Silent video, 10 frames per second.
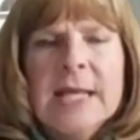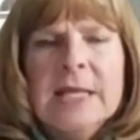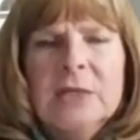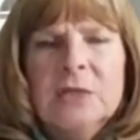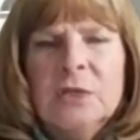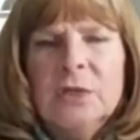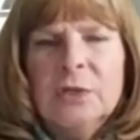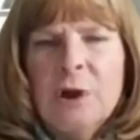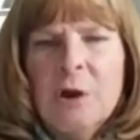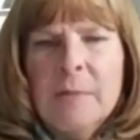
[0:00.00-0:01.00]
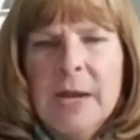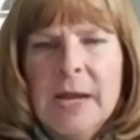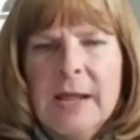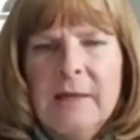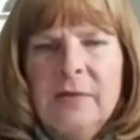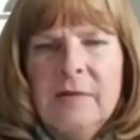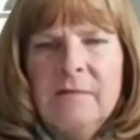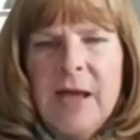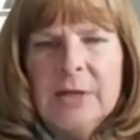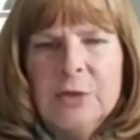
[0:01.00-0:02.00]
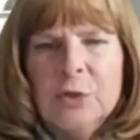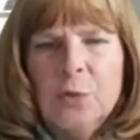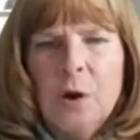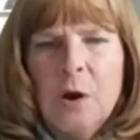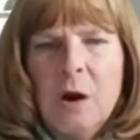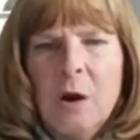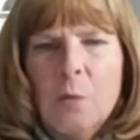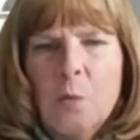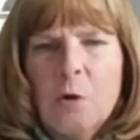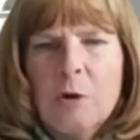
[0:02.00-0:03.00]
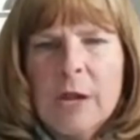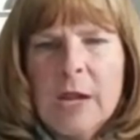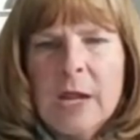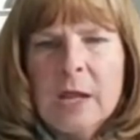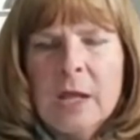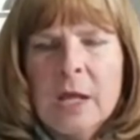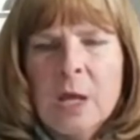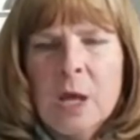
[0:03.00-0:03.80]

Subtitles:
is to determine if, in fact, you are working